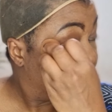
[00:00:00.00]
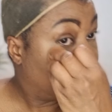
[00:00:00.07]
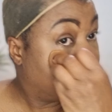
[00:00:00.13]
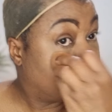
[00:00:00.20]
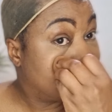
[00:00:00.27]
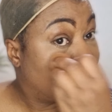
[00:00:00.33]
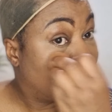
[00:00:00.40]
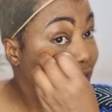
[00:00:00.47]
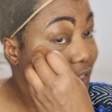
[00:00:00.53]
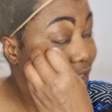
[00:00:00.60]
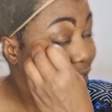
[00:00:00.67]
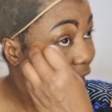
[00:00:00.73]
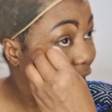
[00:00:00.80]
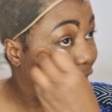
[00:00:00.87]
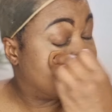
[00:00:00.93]
But thanks
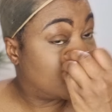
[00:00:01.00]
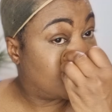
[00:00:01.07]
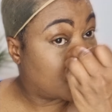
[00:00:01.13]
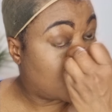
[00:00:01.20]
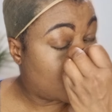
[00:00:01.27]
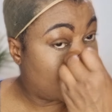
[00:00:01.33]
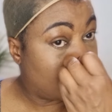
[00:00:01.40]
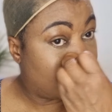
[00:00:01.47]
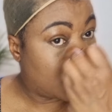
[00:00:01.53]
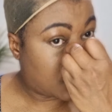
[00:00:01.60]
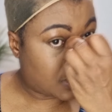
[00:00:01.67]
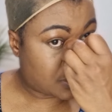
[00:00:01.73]
guys for